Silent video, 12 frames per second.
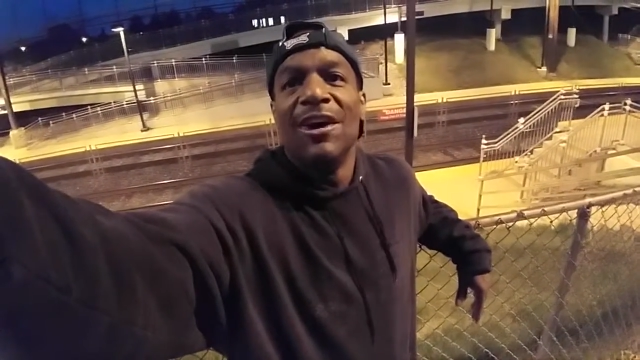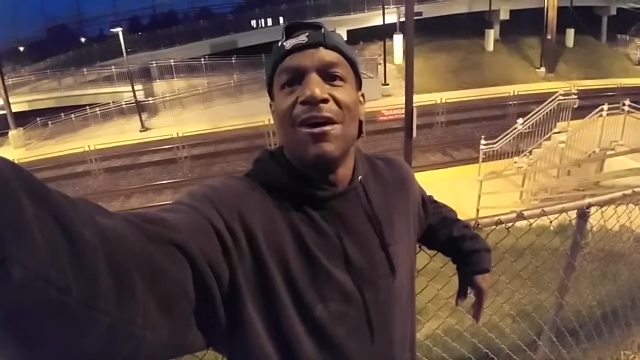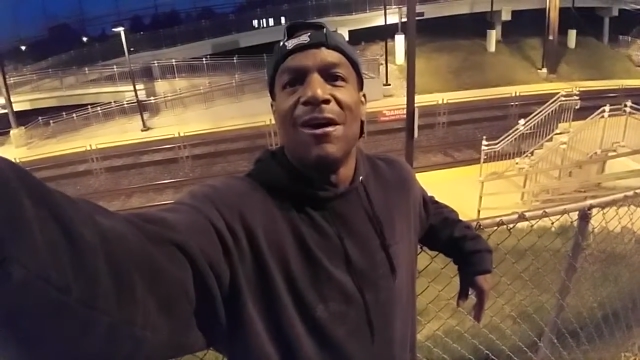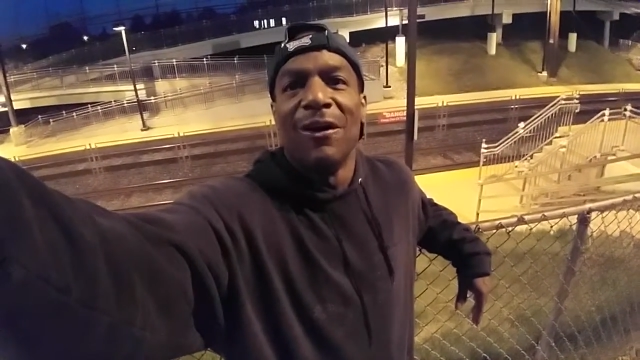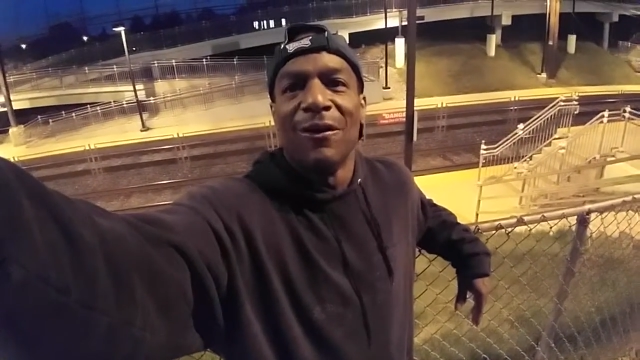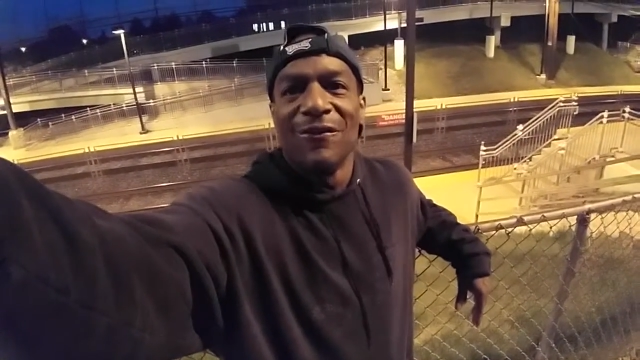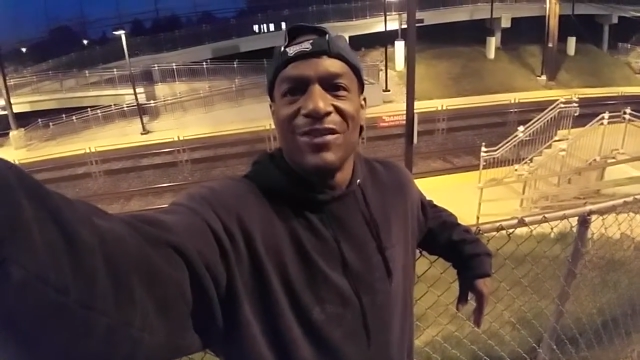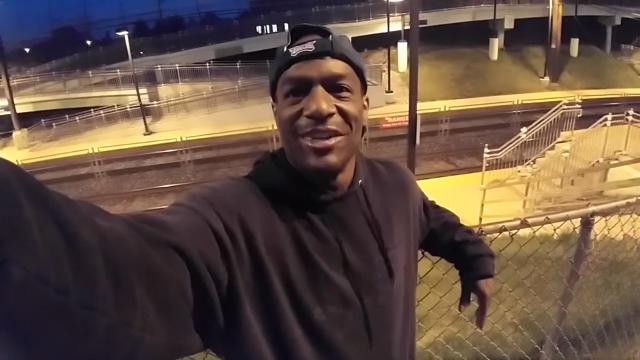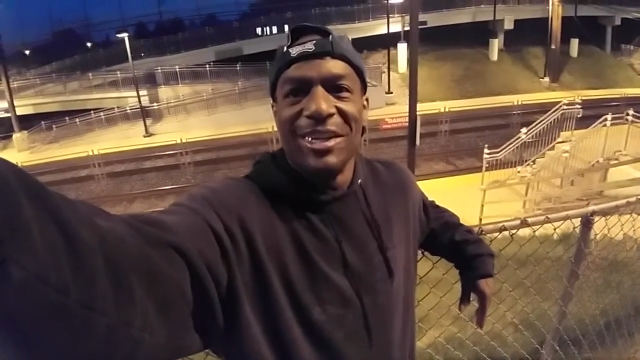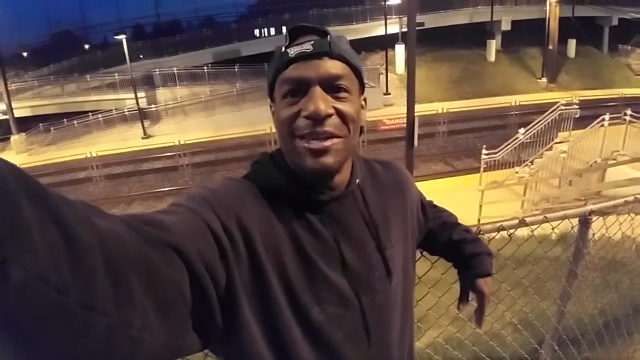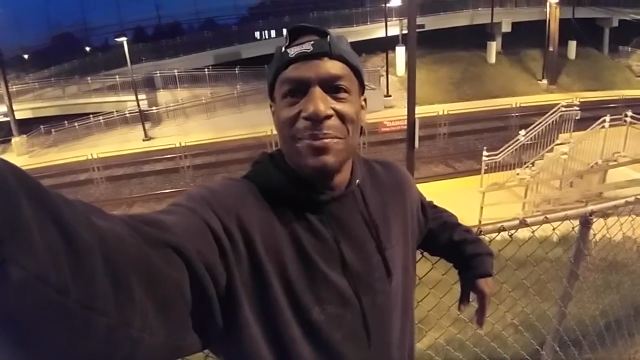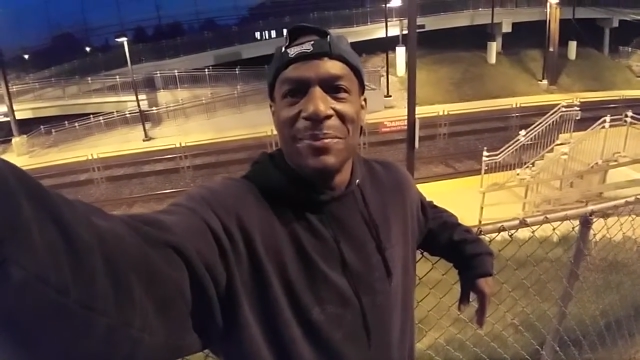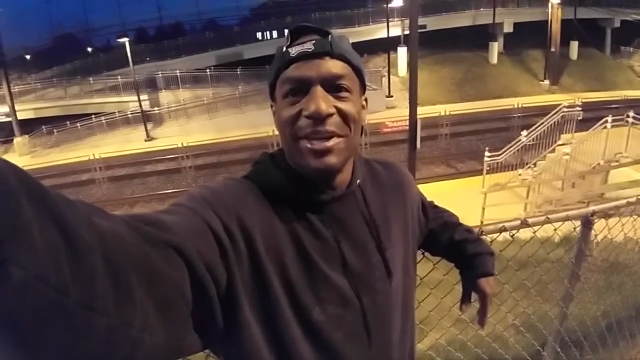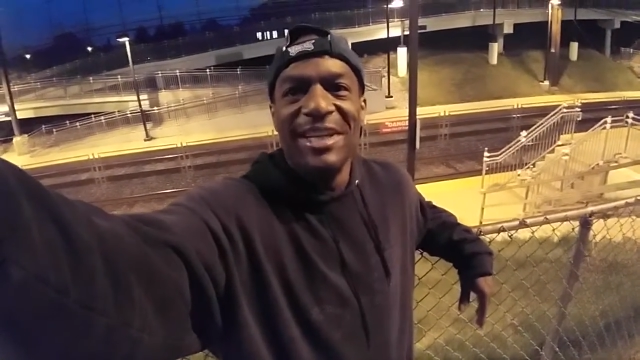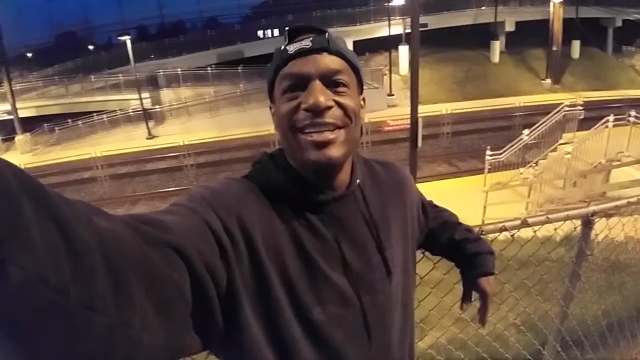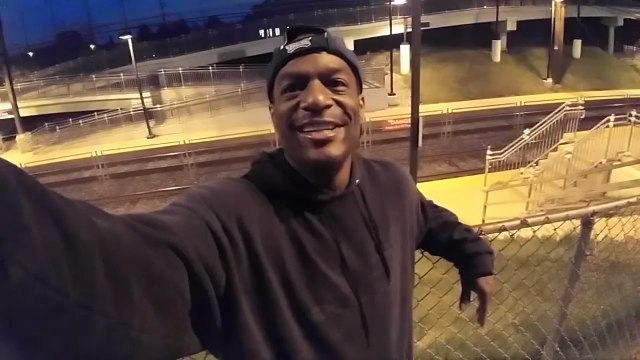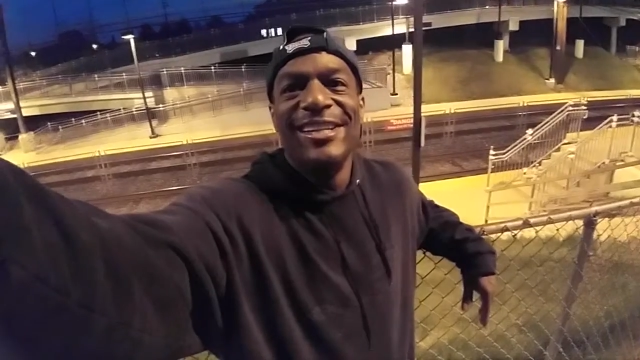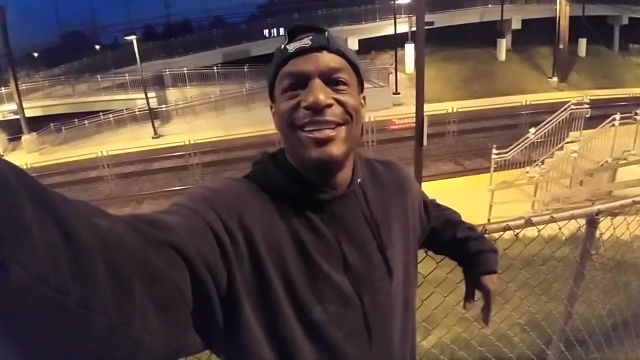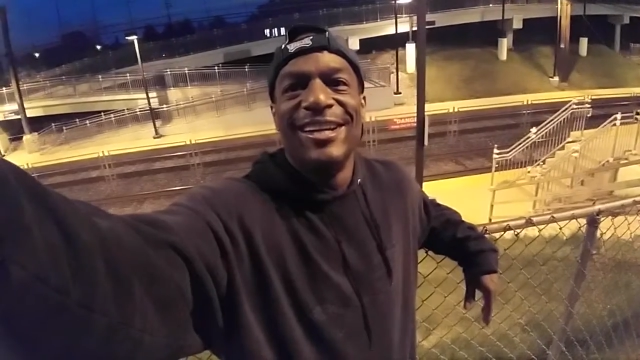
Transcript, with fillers: RVP